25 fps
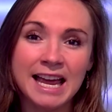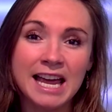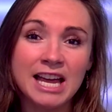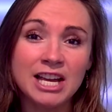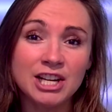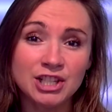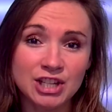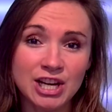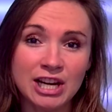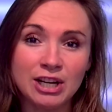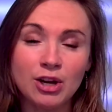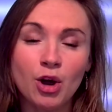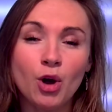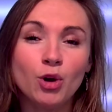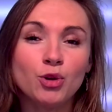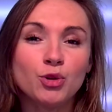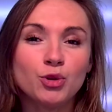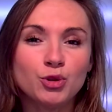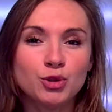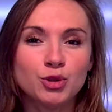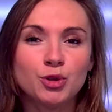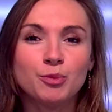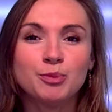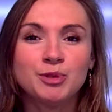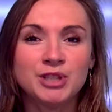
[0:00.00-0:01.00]
check our
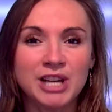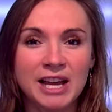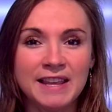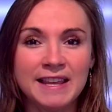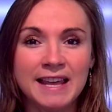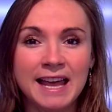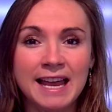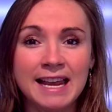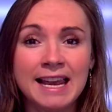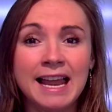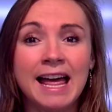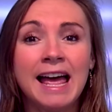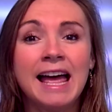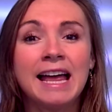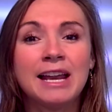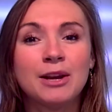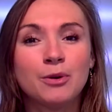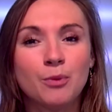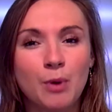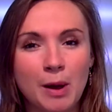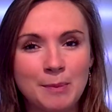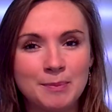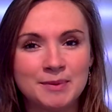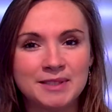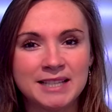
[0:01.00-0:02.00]
YouTube channel and
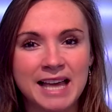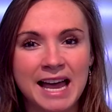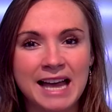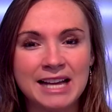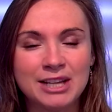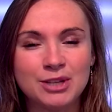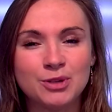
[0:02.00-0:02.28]
website